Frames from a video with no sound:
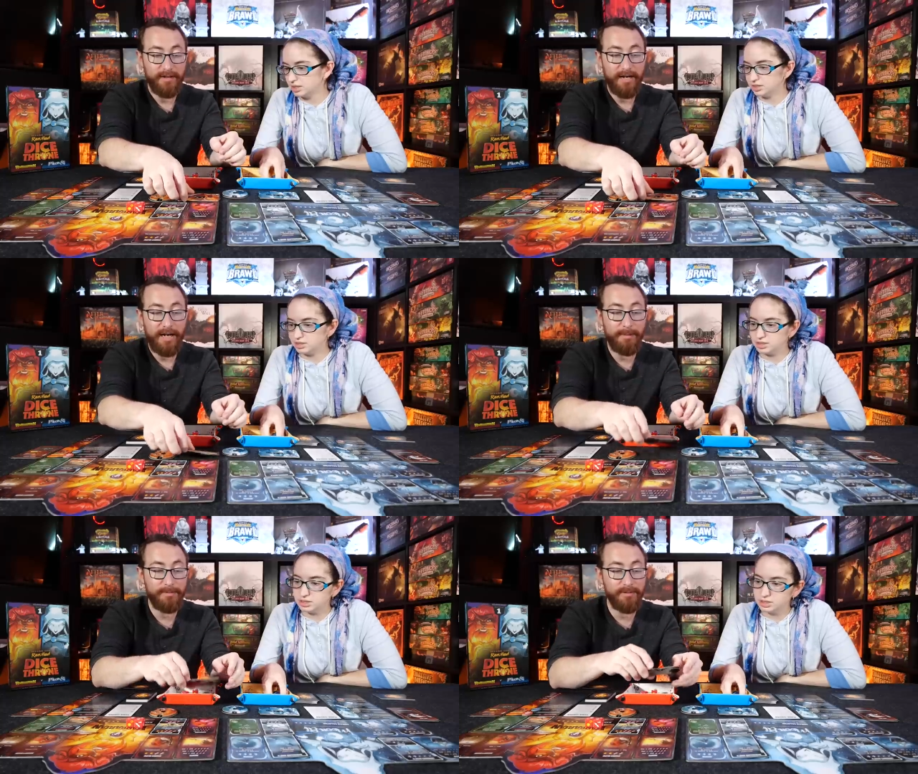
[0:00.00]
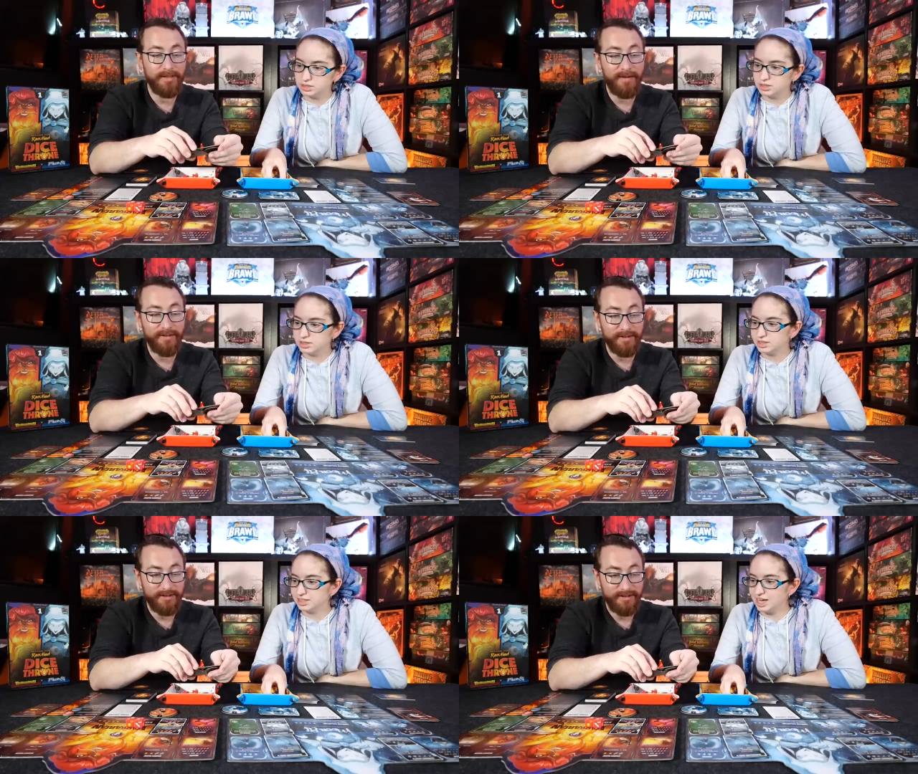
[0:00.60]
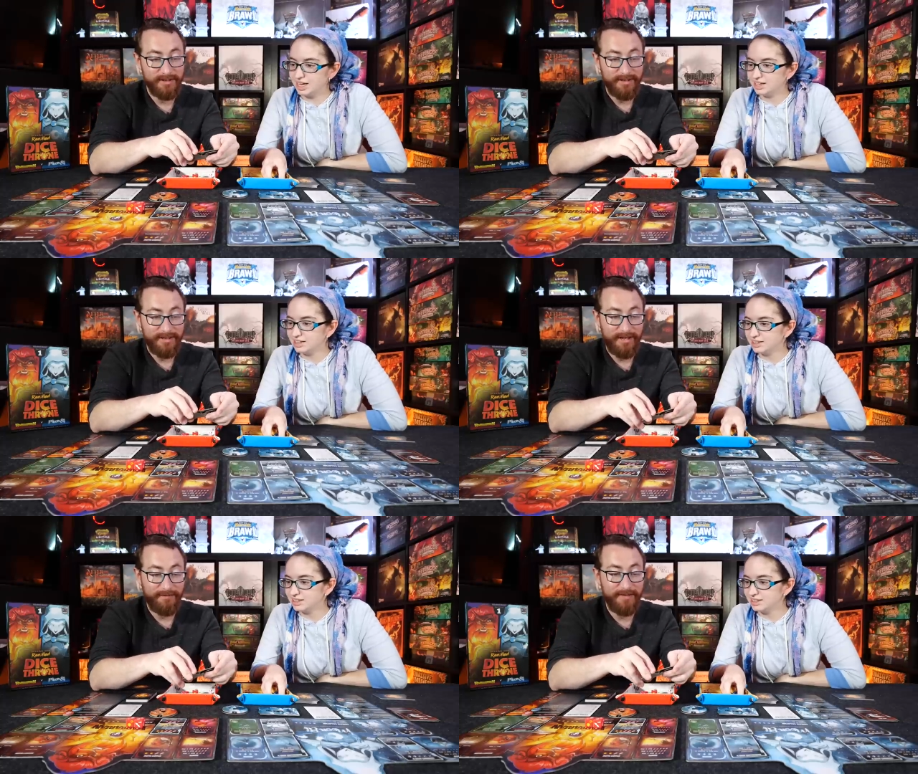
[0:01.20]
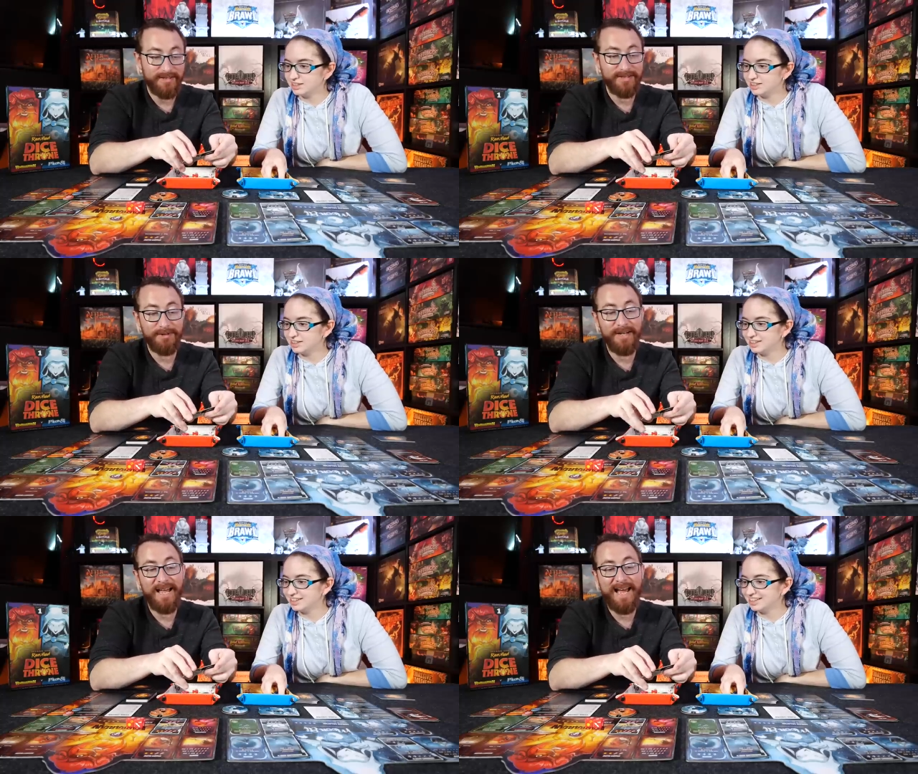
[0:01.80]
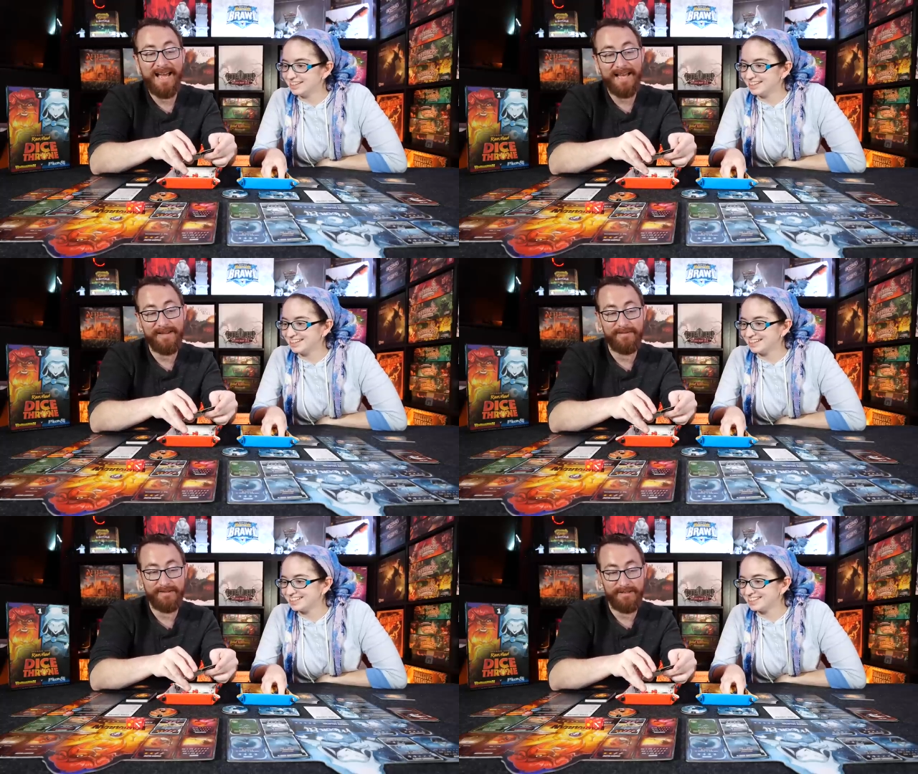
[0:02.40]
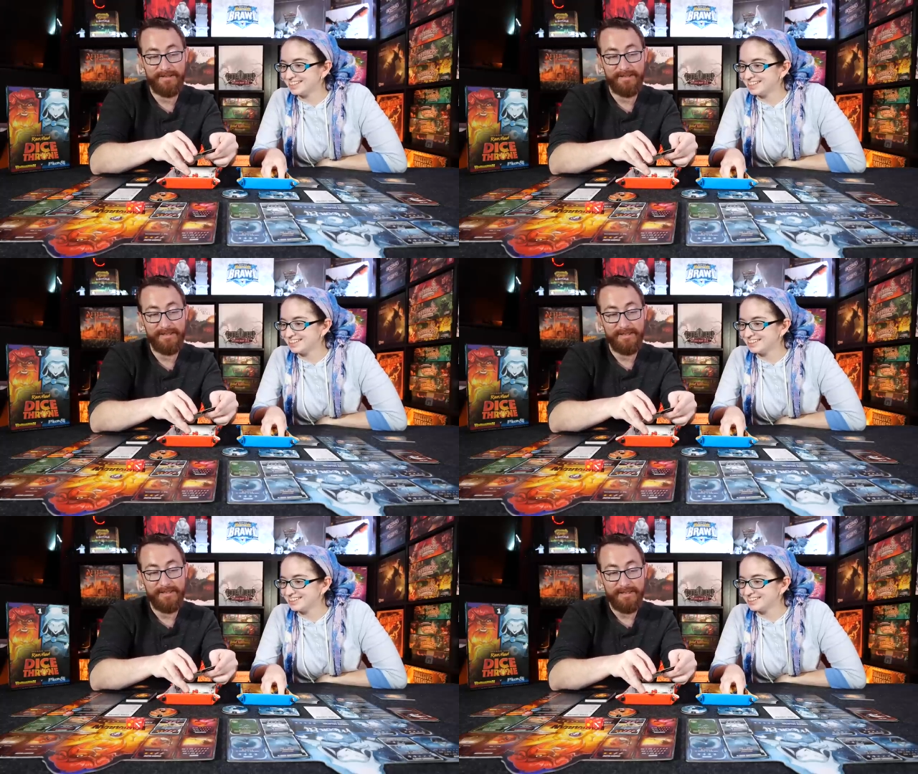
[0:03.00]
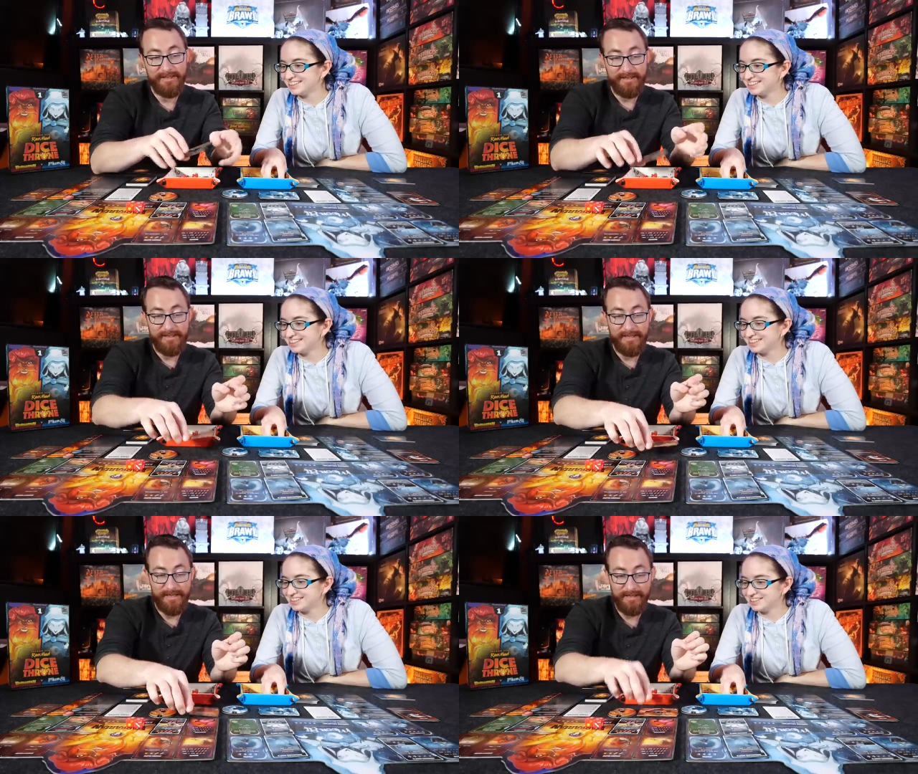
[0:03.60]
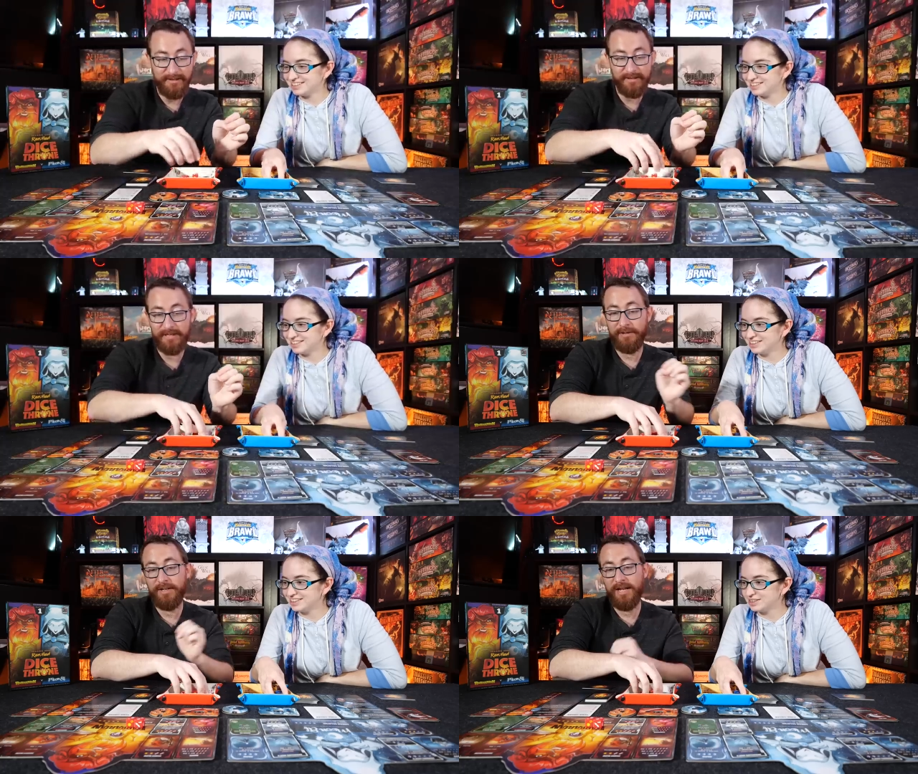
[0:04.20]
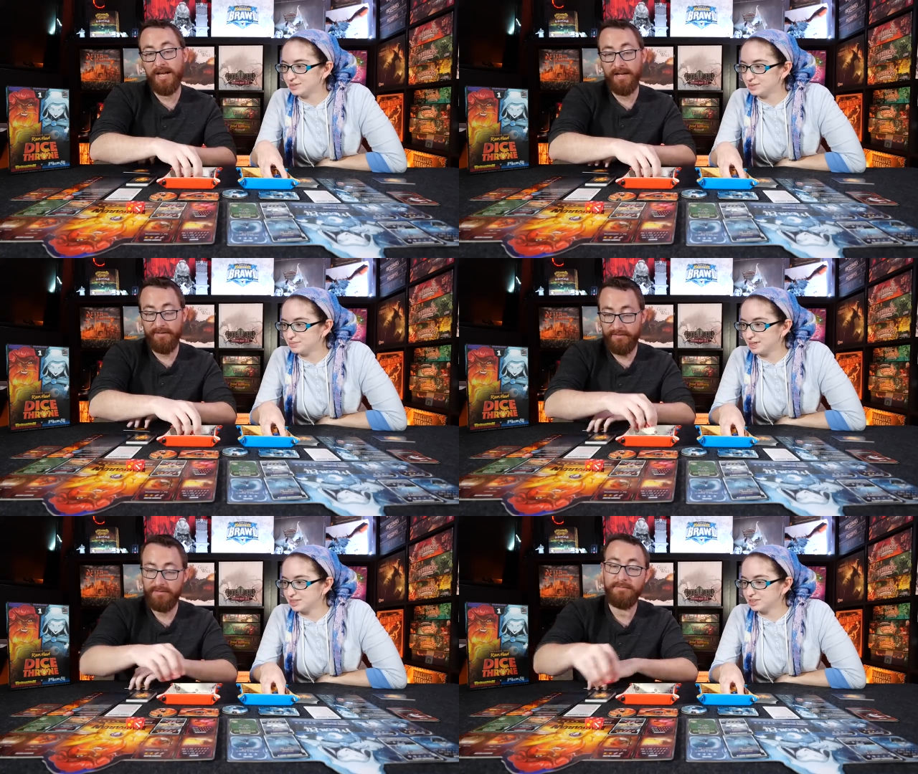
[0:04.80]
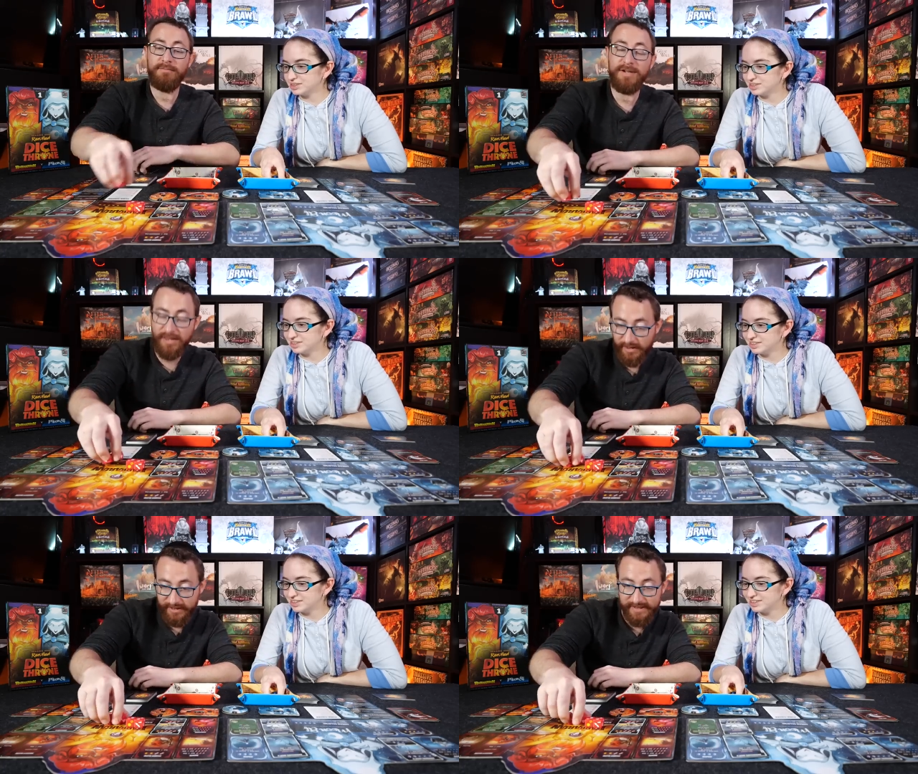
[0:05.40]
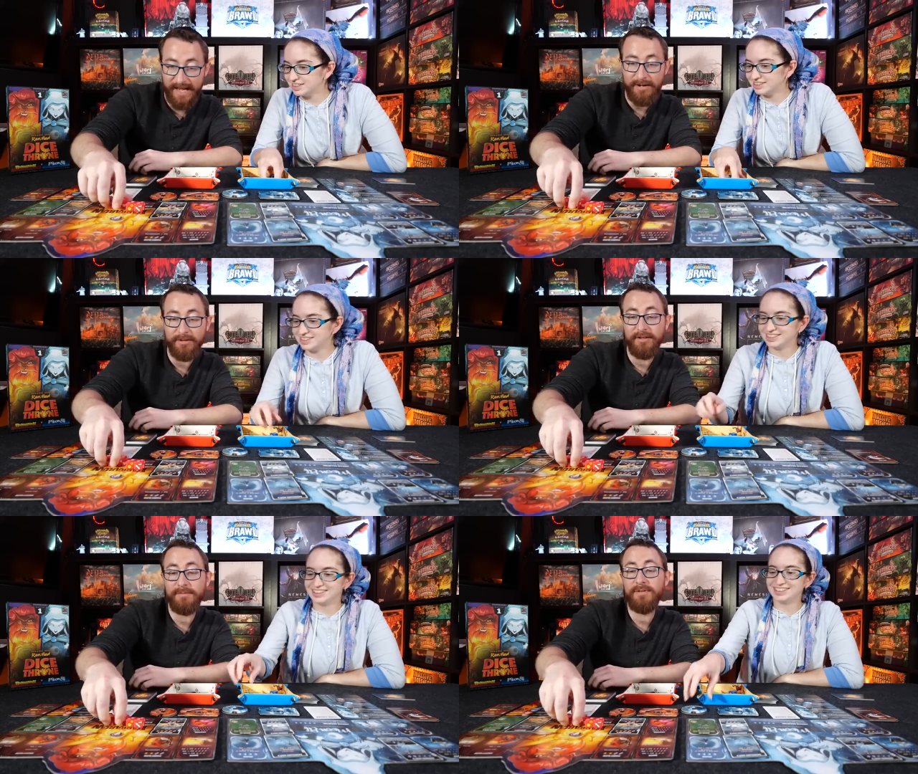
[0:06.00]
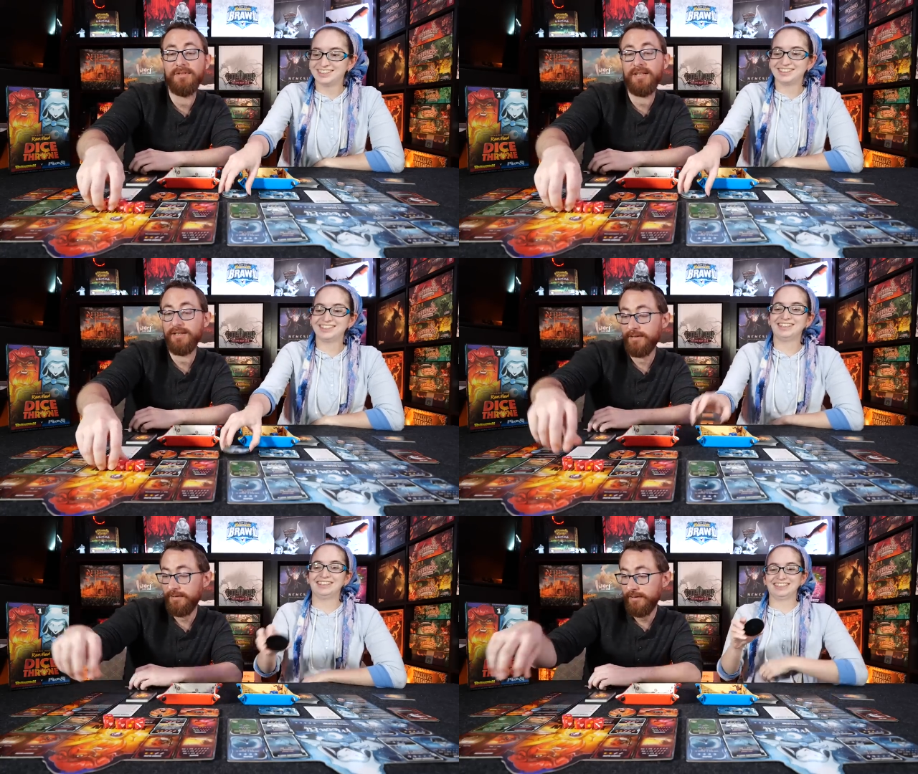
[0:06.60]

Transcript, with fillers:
Speaker 1: Nice. I'm up to 11. Yay! I feel so alive. Hills are alive with the sound of music.